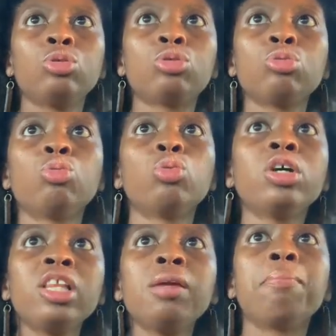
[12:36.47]
to
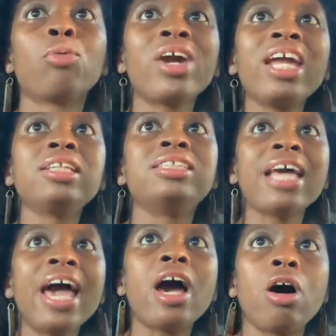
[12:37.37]
really break
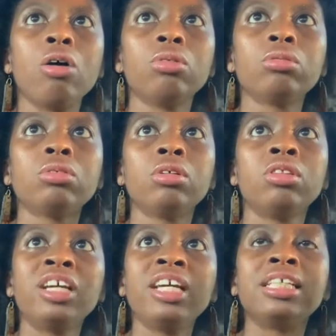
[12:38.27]
down
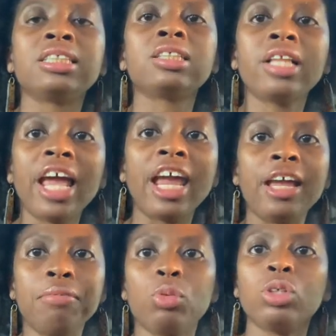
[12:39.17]
the
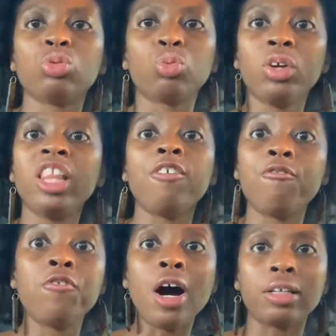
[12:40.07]
enslaved was really
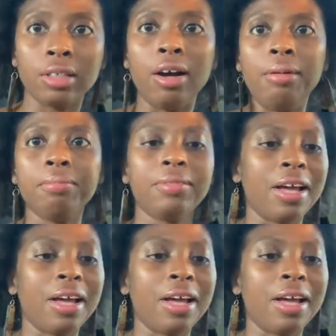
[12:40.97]
fucked up.